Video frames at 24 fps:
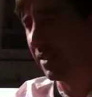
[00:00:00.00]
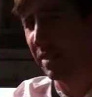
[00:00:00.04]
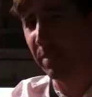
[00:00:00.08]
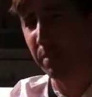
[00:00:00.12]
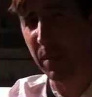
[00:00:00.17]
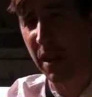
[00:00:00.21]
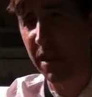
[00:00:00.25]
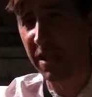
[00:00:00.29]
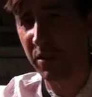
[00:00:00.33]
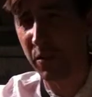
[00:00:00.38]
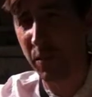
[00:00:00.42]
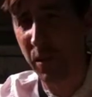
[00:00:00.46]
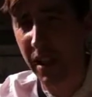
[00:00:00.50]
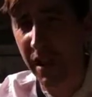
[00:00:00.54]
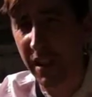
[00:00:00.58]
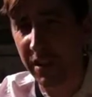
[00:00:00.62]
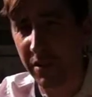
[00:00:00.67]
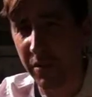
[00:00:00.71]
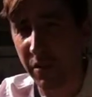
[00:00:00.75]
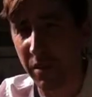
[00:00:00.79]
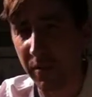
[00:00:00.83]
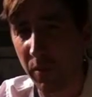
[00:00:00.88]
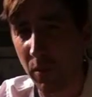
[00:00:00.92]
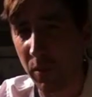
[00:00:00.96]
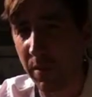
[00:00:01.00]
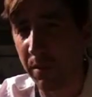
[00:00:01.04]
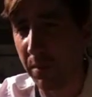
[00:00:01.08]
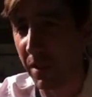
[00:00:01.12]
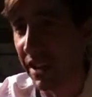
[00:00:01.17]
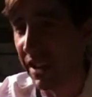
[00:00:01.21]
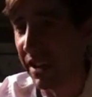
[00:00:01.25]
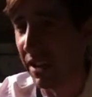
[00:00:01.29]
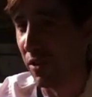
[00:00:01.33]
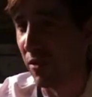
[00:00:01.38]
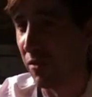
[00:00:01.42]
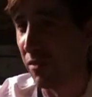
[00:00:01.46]
best way to avoid
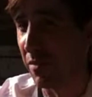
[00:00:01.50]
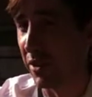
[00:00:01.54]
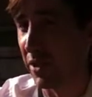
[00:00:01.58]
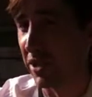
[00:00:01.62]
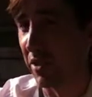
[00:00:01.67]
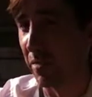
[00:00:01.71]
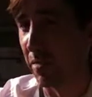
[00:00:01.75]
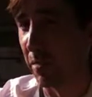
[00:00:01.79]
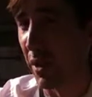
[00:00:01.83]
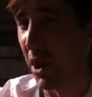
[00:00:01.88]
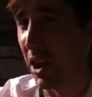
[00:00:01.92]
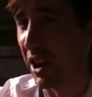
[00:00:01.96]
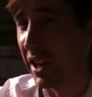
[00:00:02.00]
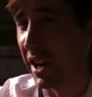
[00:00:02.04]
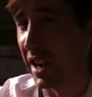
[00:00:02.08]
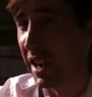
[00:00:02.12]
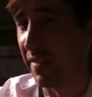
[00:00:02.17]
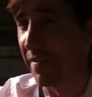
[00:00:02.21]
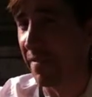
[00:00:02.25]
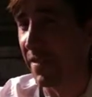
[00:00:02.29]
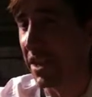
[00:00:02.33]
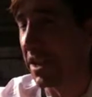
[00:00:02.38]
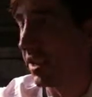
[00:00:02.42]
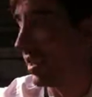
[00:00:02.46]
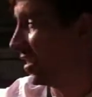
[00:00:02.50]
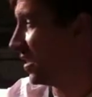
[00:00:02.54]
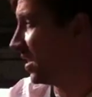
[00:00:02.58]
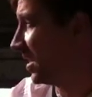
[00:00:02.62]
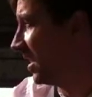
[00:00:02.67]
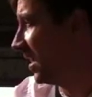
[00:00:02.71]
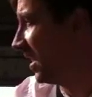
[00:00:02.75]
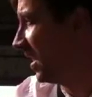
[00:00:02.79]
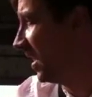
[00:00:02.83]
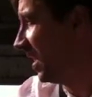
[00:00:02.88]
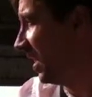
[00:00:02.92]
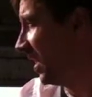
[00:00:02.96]
paying a whole bunch of parking fees.
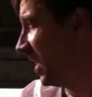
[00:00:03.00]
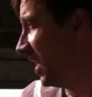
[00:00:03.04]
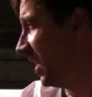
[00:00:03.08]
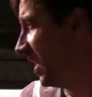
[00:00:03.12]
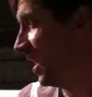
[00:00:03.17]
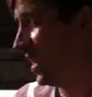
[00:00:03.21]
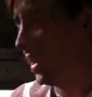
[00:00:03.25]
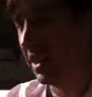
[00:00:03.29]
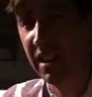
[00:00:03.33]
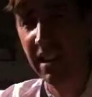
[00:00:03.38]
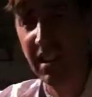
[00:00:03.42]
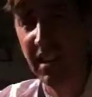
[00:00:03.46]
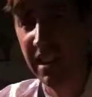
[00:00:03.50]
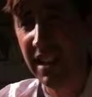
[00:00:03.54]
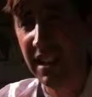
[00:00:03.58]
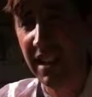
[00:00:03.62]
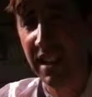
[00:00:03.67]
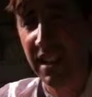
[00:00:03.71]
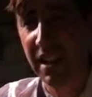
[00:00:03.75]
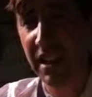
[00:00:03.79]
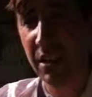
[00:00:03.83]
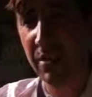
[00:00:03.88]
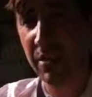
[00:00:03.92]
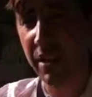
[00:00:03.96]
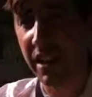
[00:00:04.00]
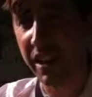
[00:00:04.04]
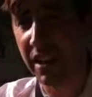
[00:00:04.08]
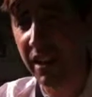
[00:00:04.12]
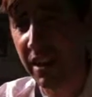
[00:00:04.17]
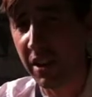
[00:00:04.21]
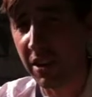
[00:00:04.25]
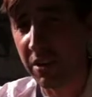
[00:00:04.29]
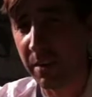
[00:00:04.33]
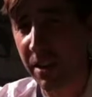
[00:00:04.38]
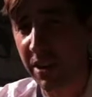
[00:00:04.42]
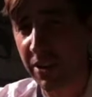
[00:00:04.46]
Anyway,
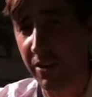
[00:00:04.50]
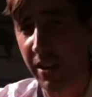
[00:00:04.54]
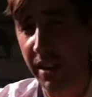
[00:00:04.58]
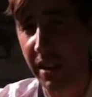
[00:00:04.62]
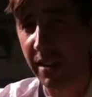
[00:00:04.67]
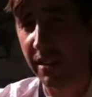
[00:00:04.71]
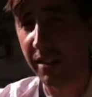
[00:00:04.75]
here's my train.